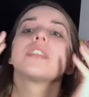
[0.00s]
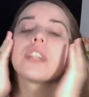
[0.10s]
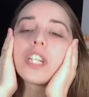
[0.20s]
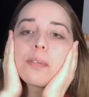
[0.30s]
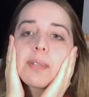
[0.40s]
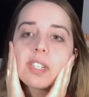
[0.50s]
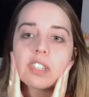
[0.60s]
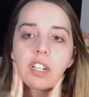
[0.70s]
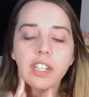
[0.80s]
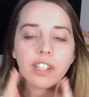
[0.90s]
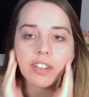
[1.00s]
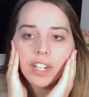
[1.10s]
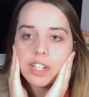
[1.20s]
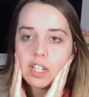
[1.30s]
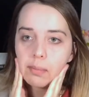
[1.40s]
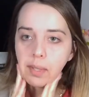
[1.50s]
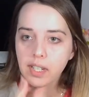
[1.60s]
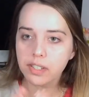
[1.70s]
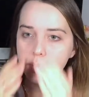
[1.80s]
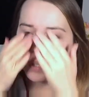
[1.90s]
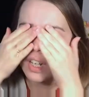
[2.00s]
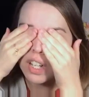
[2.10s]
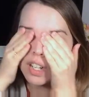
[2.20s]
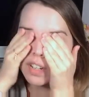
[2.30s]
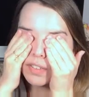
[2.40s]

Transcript: Sorry, I'm not talking right now because we all